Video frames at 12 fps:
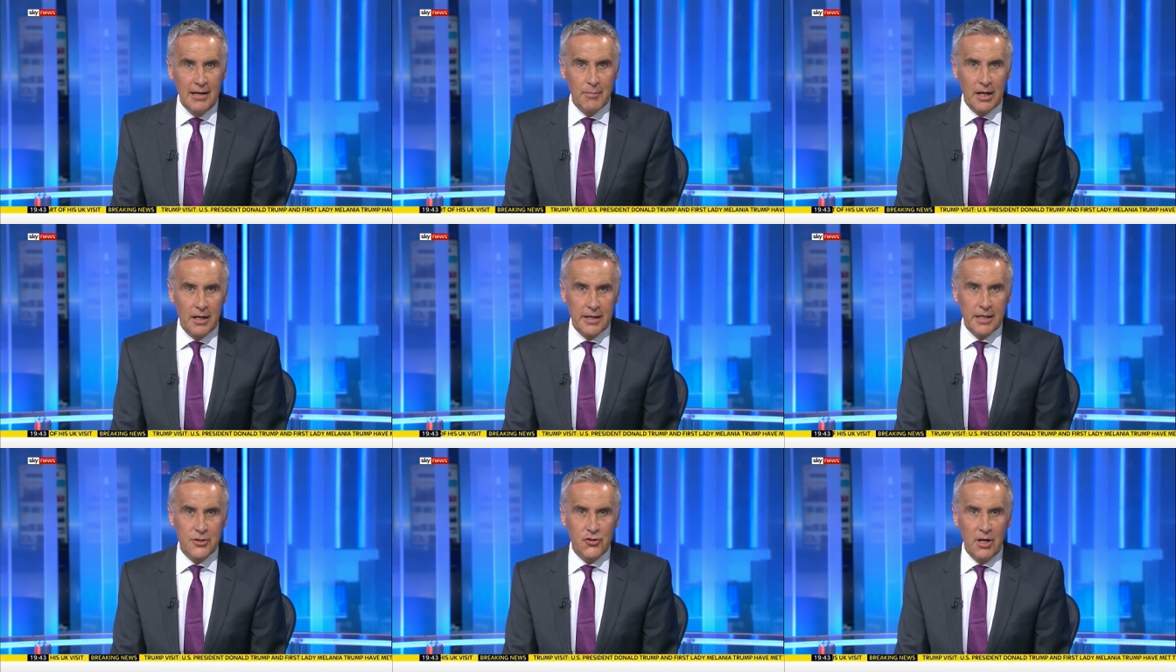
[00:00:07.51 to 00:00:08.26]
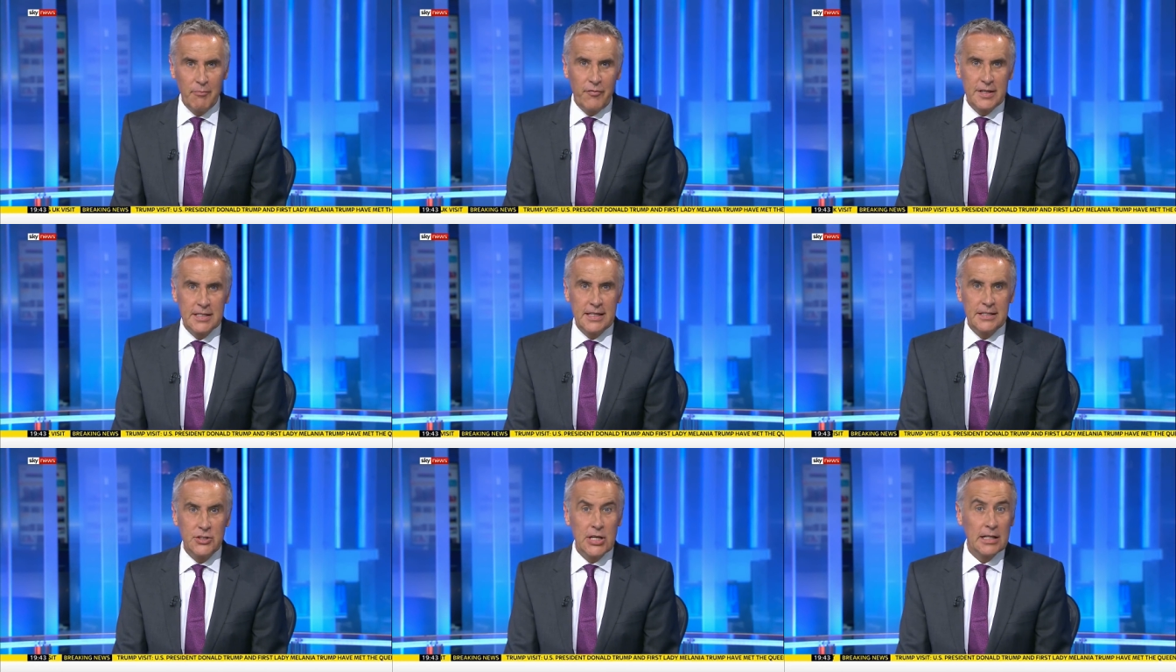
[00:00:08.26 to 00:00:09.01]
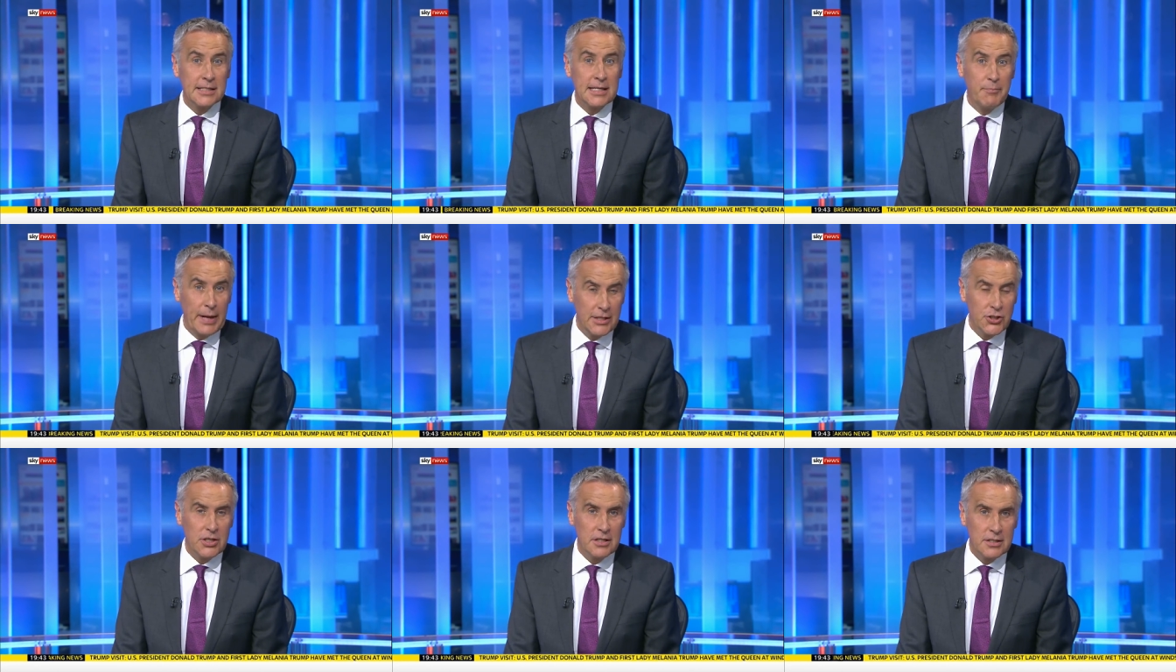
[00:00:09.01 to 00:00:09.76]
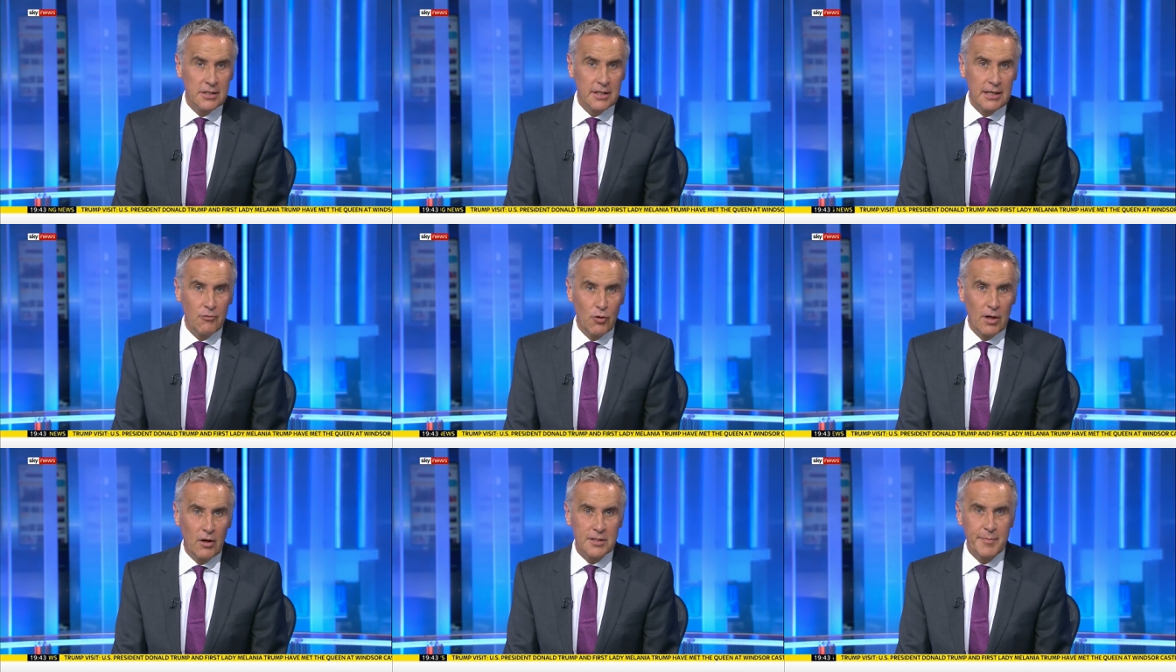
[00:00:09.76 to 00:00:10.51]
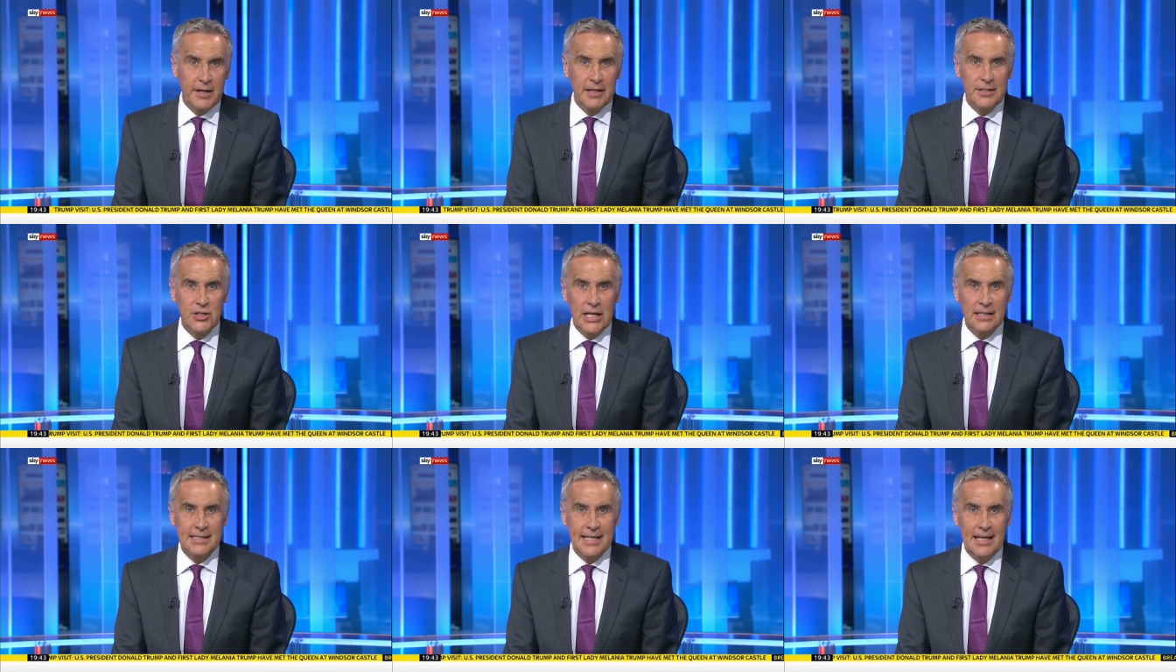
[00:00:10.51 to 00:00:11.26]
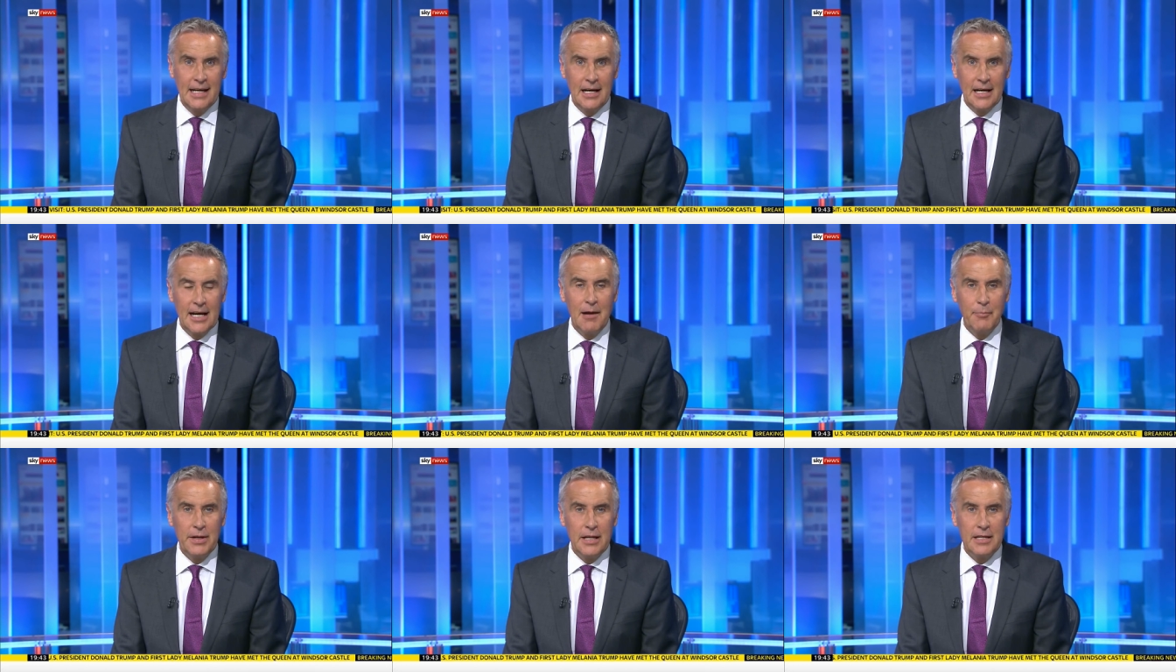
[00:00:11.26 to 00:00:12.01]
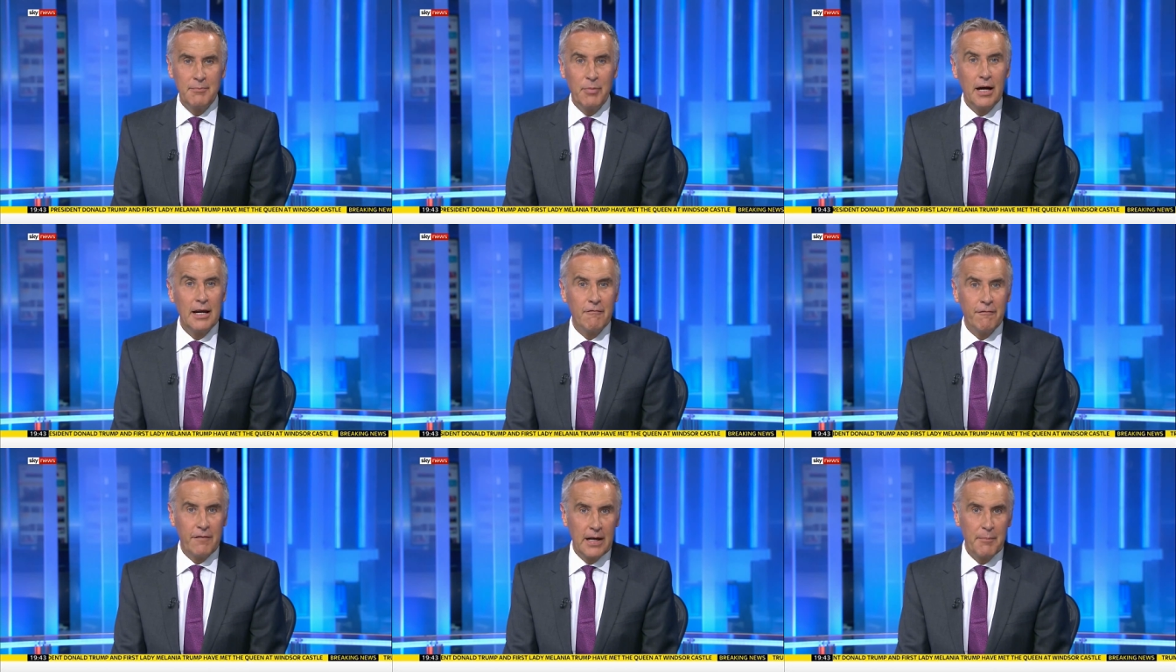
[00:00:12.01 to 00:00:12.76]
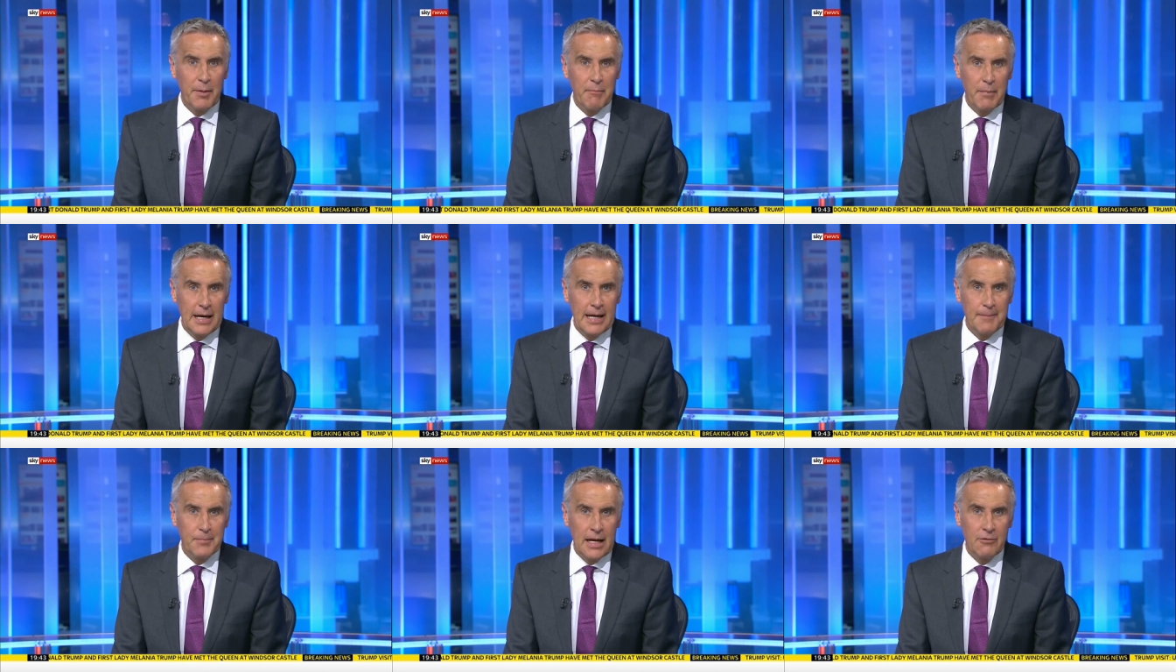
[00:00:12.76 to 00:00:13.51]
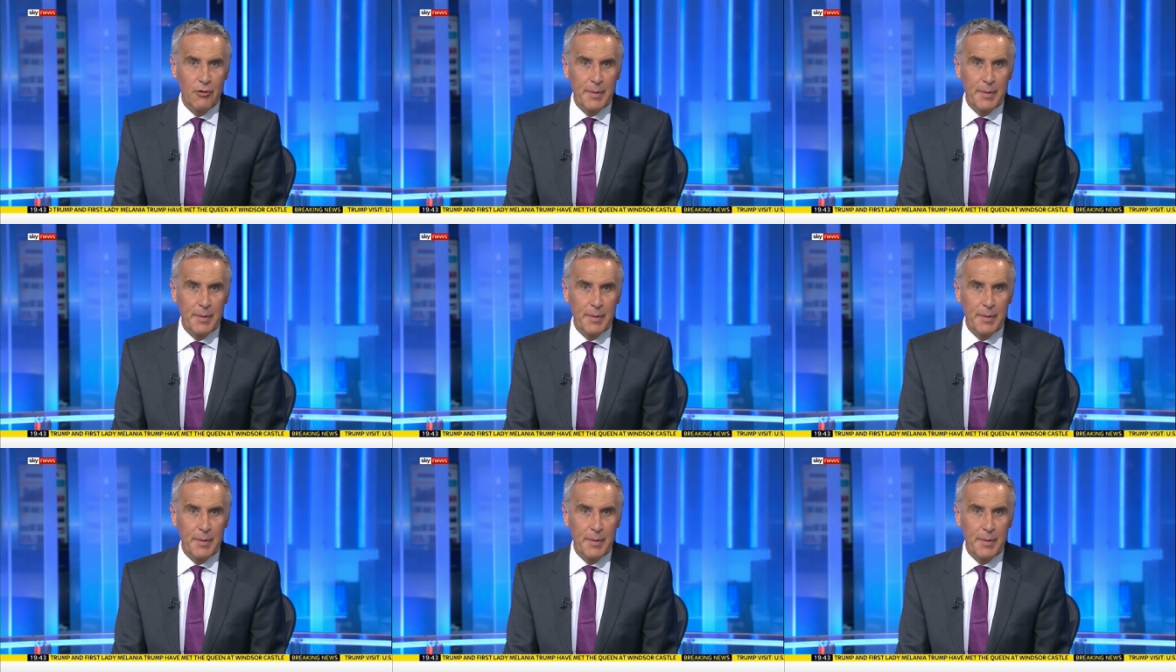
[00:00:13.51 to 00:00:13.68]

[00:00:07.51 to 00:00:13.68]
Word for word: Melania Trump visited Chelsea pensioners at the Royal Hospital in Chelsea, accompanied by Philip May. And